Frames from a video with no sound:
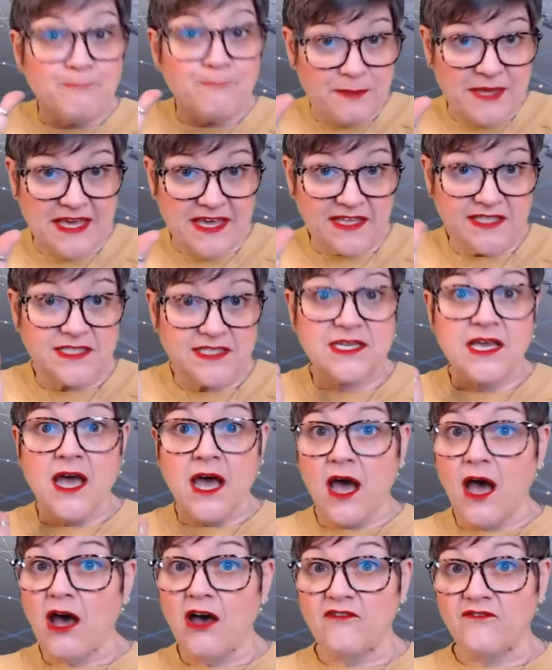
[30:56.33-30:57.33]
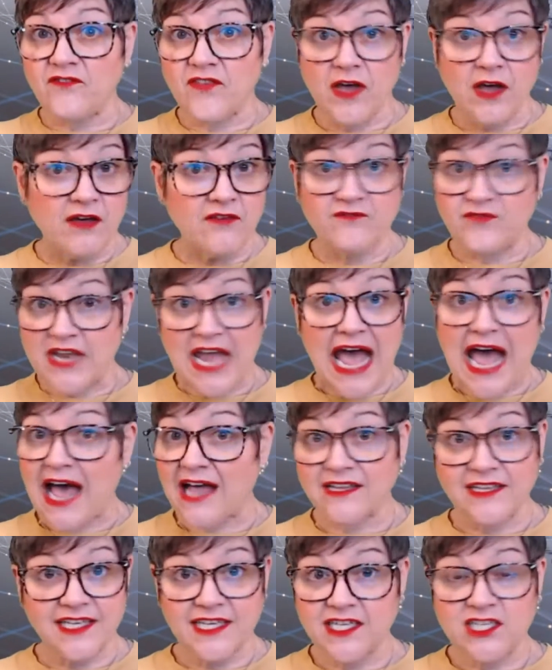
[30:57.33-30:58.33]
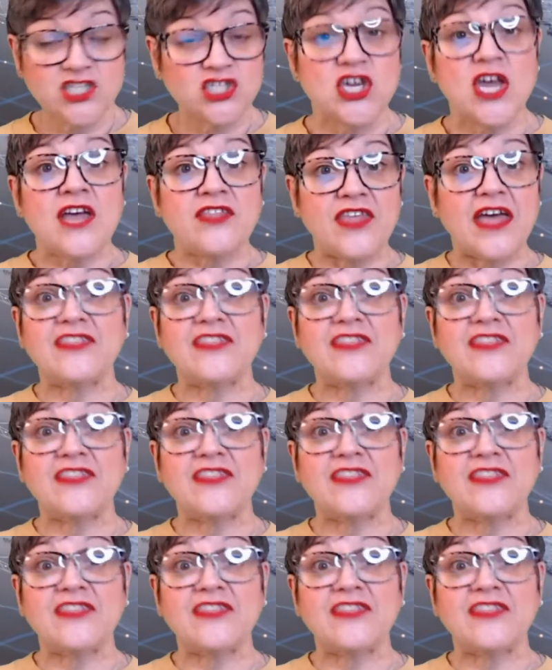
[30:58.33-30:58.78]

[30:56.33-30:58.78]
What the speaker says: bit of knowledge